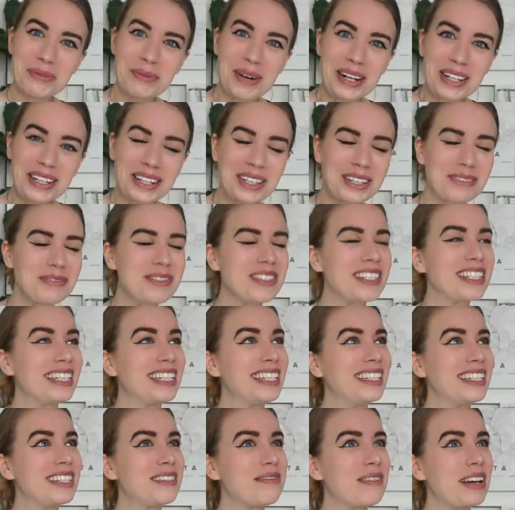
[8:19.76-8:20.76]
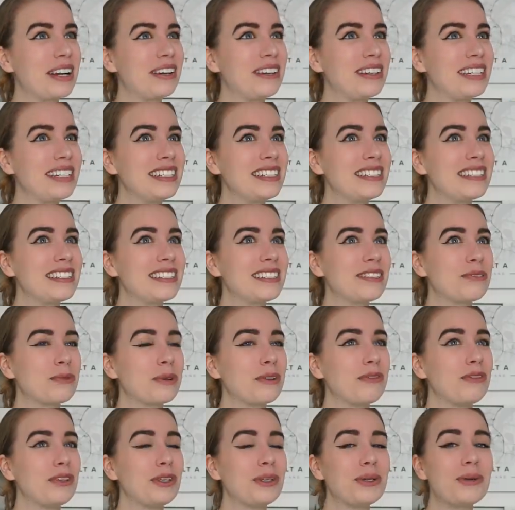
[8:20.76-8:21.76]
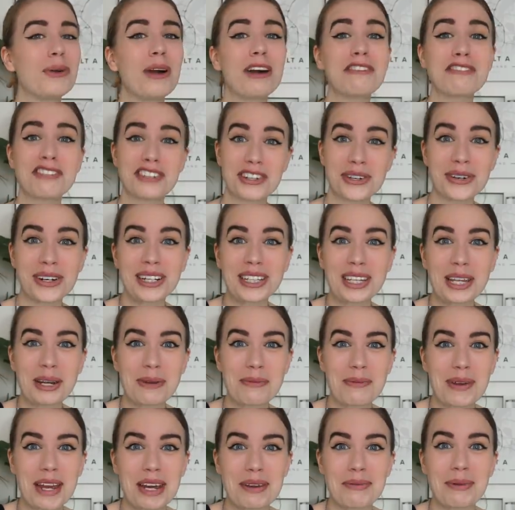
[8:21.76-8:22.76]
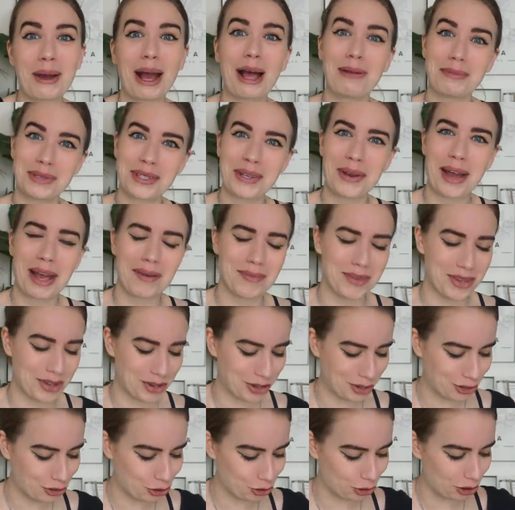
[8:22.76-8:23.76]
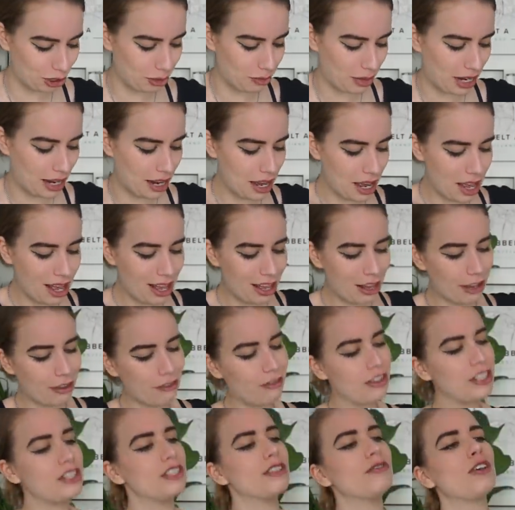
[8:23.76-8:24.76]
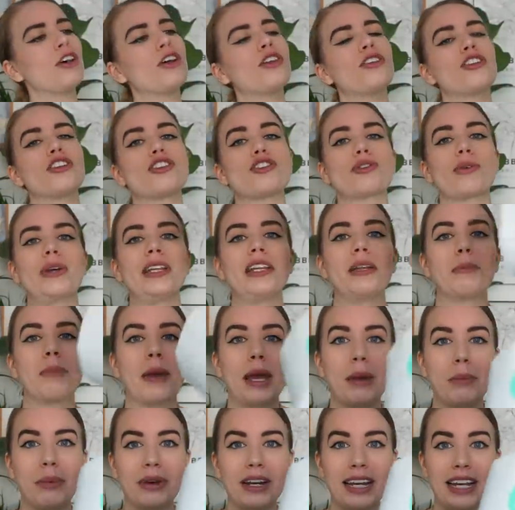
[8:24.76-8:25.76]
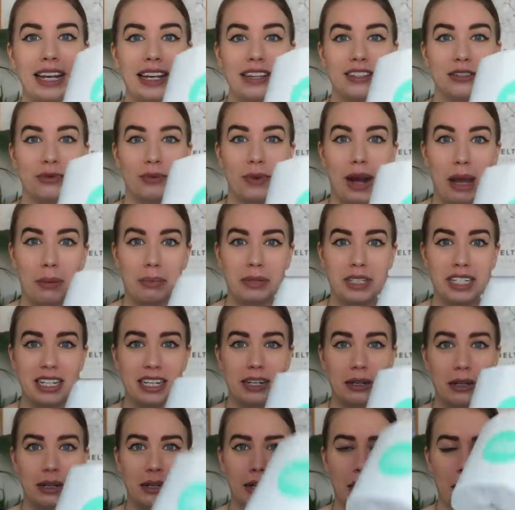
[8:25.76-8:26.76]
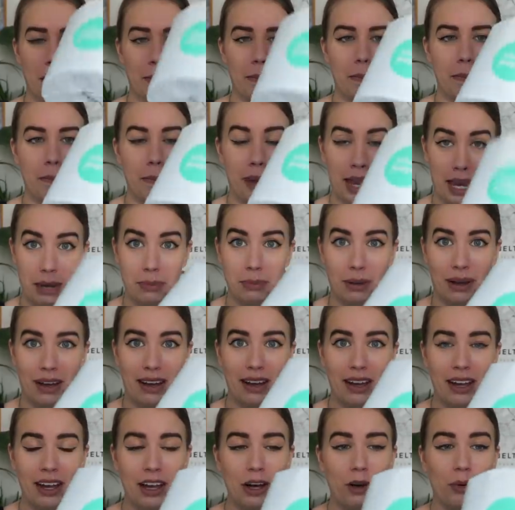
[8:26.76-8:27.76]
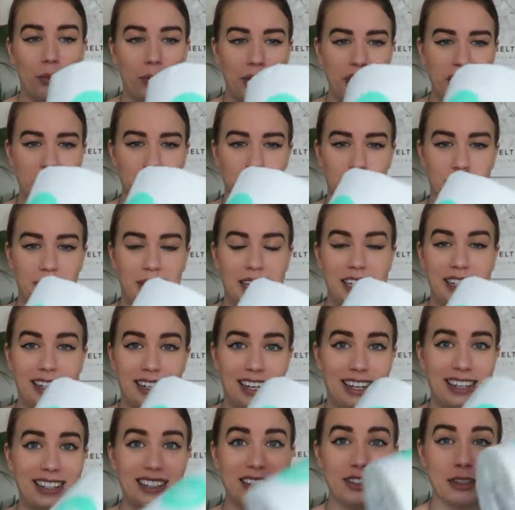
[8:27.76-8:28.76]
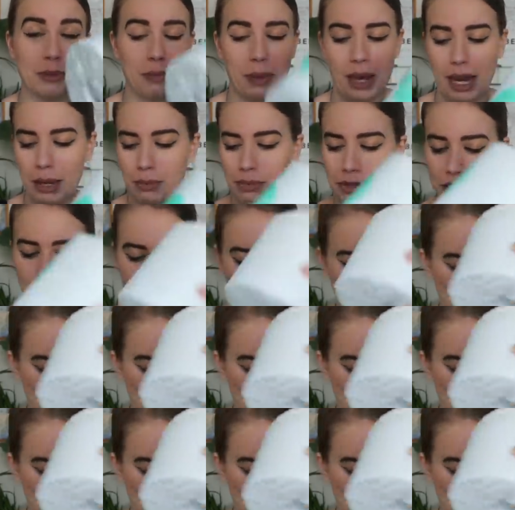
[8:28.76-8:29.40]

and welcome to Gita Mary's review of toilet paper. I'm so happy you could join me. First of all, the toilet paper is wrapped in paper, which is really nice. The paper is